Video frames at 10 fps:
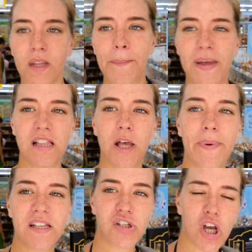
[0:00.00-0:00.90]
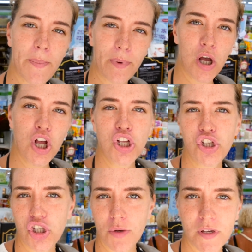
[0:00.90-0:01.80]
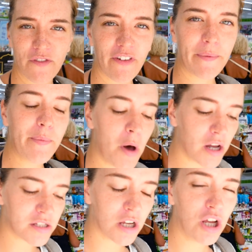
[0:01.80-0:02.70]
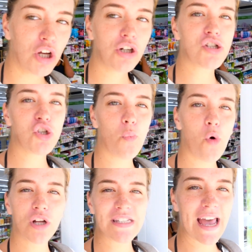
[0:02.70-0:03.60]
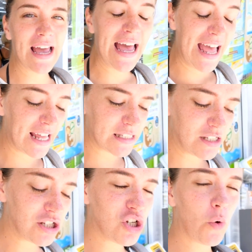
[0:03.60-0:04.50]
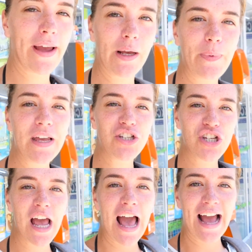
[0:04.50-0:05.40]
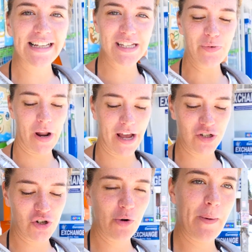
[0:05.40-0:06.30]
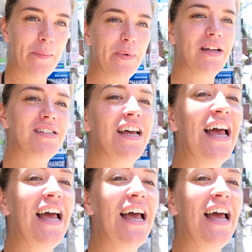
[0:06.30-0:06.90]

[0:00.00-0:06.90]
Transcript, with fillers: Made a little pit stop, stopped off Family Mart, got some water, heading to Choeng Beach, and guess what I just remembered?